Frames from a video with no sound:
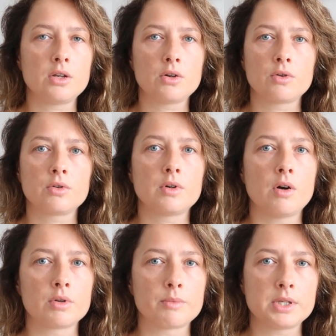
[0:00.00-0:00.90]
you know,
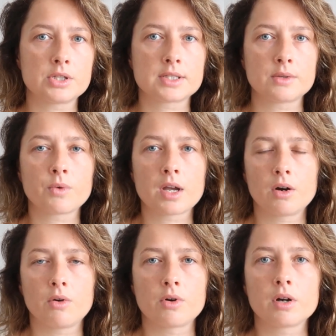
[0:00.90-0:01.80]
on a beach
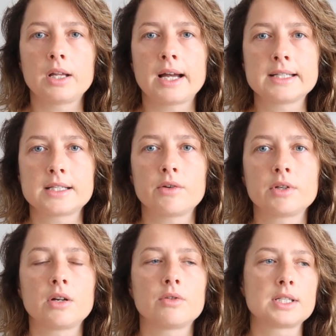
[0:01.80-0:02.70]
somewhere or lying down
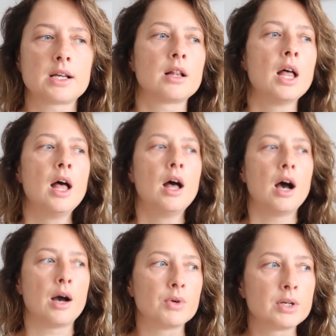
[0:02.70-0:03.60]
in a hotel.
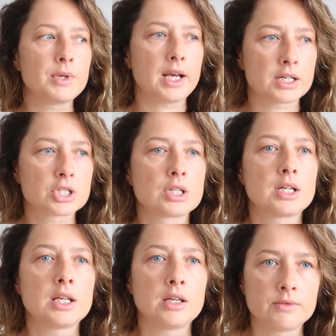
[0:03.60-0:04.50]
I want to be
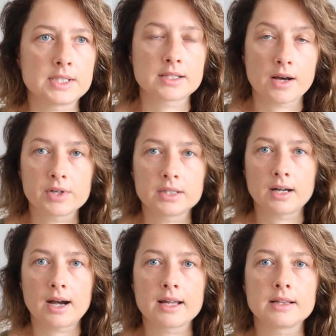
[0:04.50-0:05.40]
actually discovering
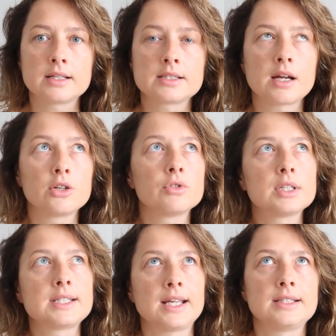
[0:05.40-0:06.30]
the island. I know
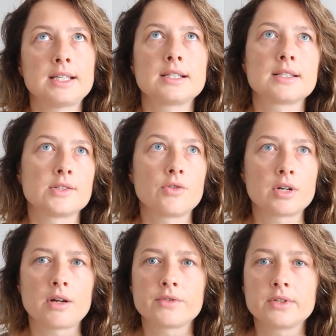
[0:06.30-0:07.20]
that 10 days is not
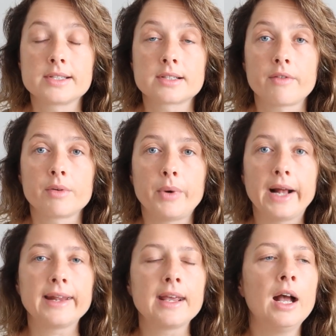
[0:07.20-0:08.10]
enough to discover
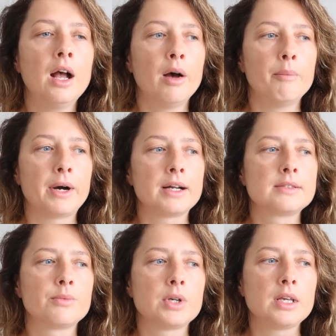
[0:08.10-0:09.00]
Bali,
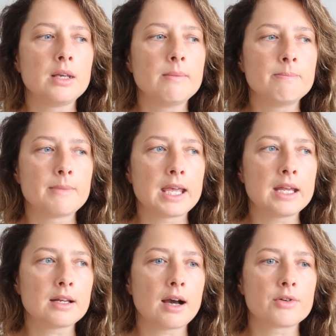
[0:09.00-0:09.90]
but we
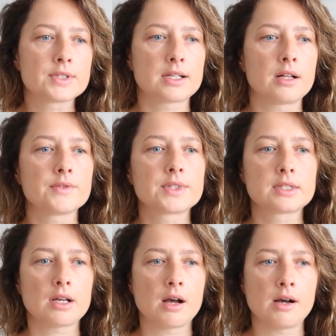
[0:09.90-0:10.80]
made
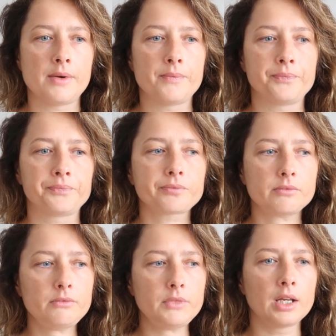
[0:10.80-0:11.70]
ourselves
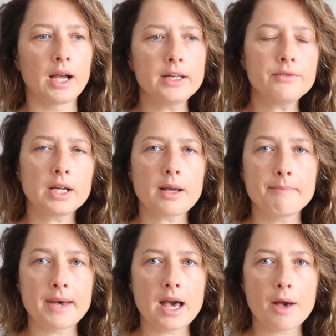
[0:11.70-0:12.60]
kind of like a
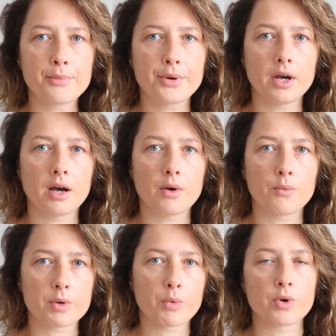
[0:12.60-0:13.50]
map
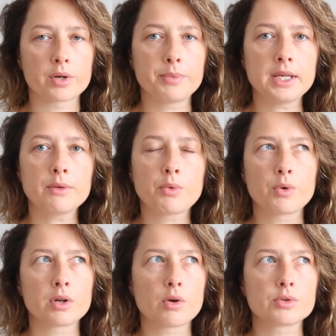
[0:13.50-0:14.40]
where we want to be. We
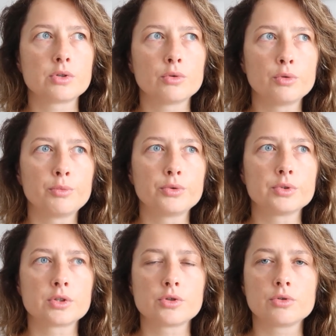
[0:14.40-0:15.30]
want to go to
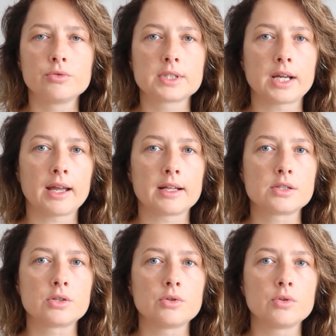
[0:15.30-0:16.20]
Ubud, to Kuta, and
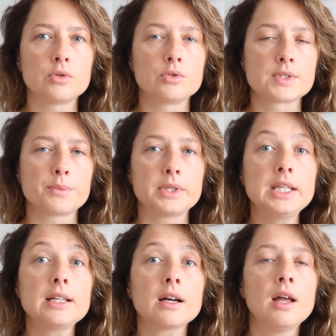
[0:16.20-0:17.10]
to Nusa
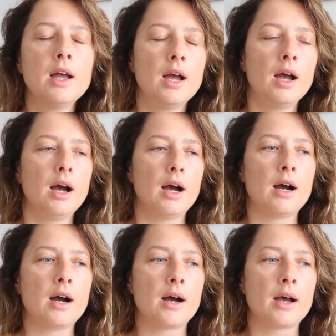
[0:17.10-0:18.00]
Penida.
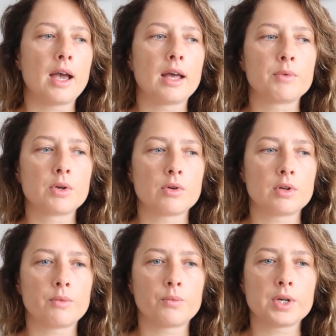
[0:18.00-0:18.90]
And
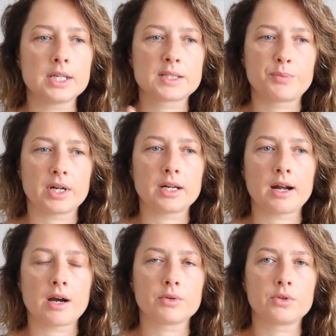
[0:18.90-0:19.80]
we spread it
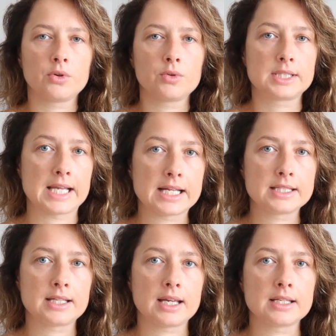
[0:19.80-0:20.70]
out through
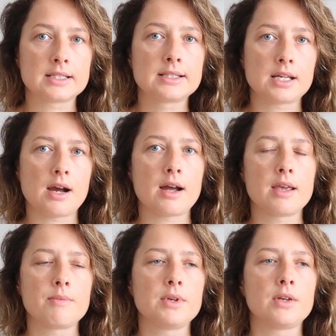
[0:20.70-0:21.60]
10 days
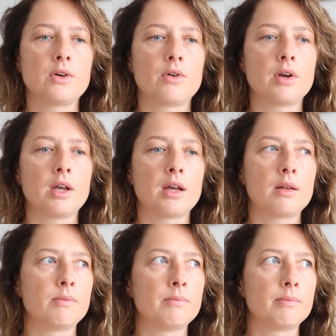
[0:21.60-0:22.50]
time, you know.
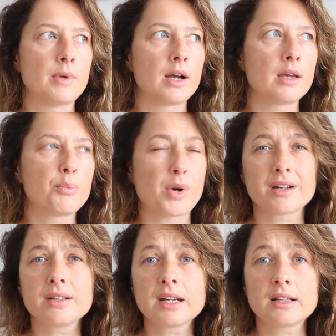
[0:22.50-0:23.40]
And my
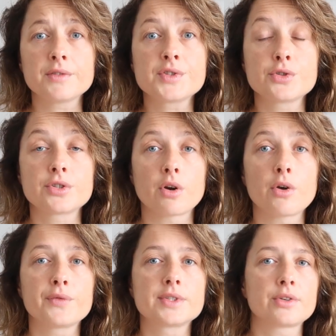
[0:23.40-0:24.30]
partner, he loves to
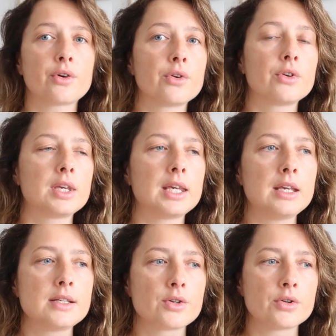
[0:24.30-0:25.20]
surf, so
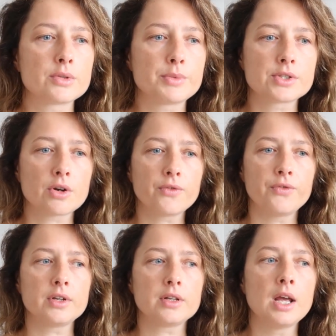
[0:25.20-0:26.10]
he's going to be
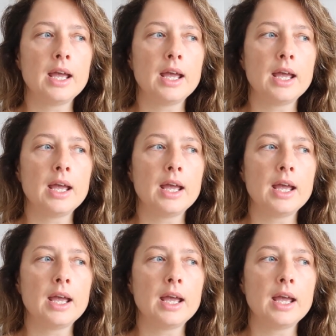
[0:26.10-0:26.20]
surfing